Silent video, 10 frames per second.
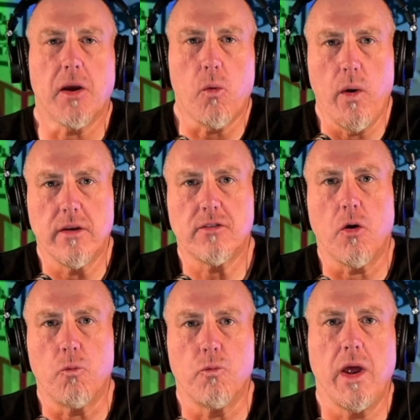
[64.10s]
Epic
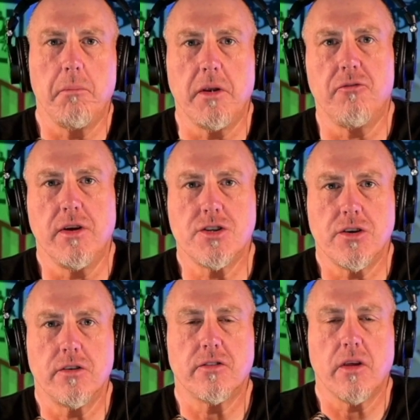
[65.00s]
Quest Random
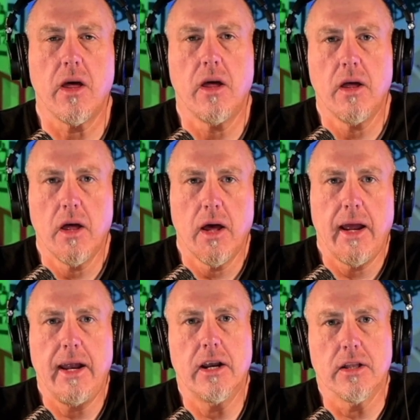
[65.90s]
Adventures
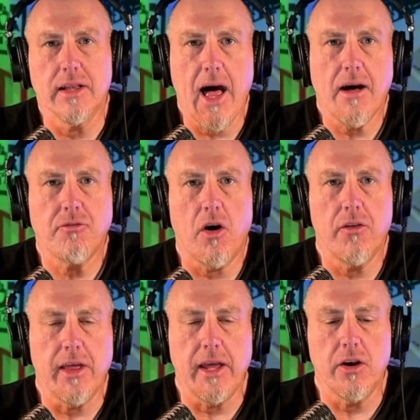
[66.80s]
here live
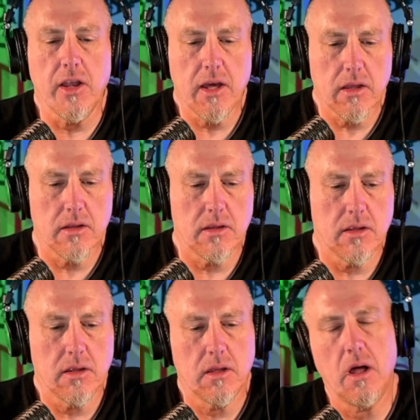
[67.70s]
on the internet.
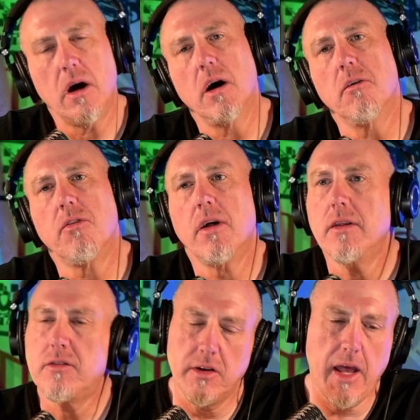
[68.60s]

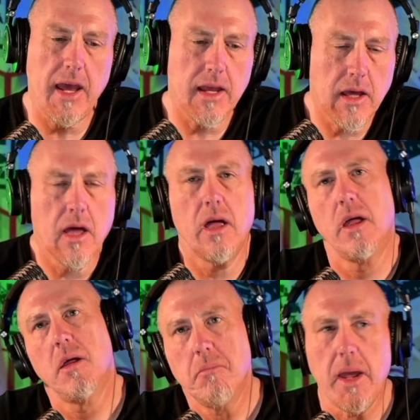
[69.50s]
Today,
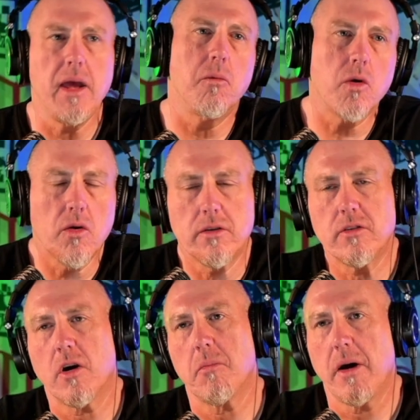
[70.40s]
we're going
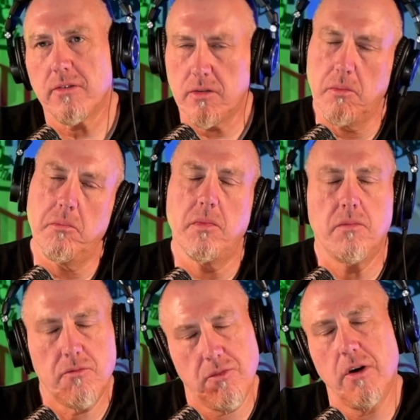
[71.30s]
to talk about some
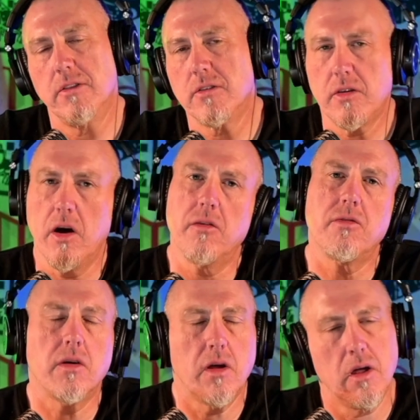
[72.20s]
fun
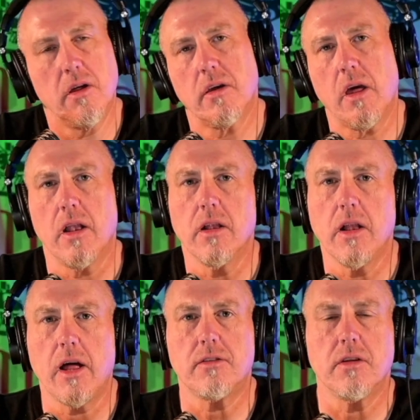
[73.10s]
stuff. I got a
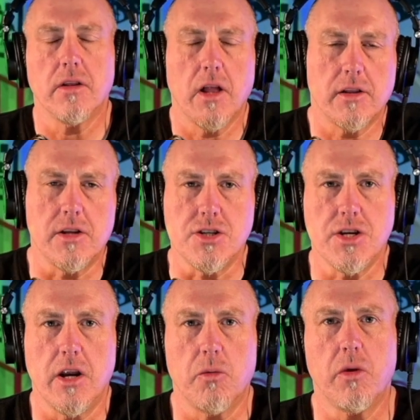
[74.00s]
lot to
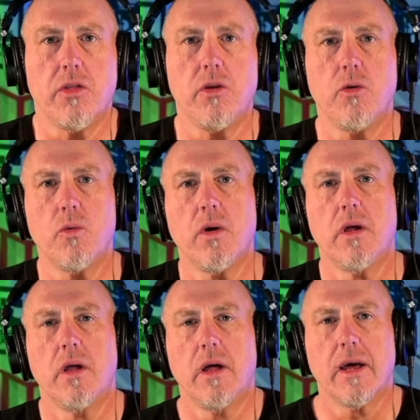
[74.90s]
share with you.
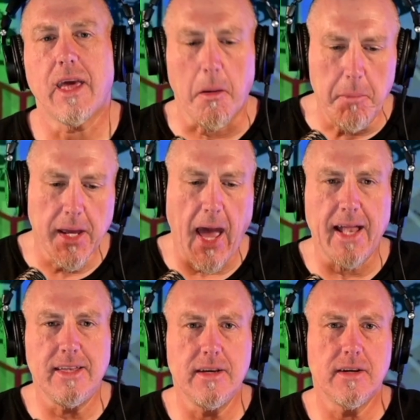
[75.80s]
Got a big
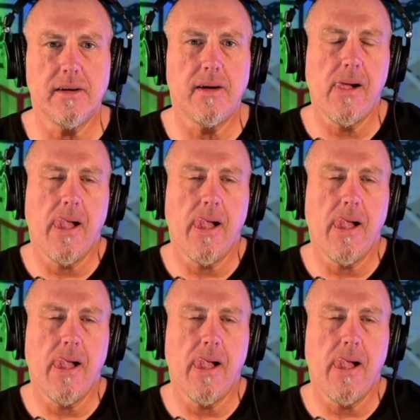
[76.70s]
idea,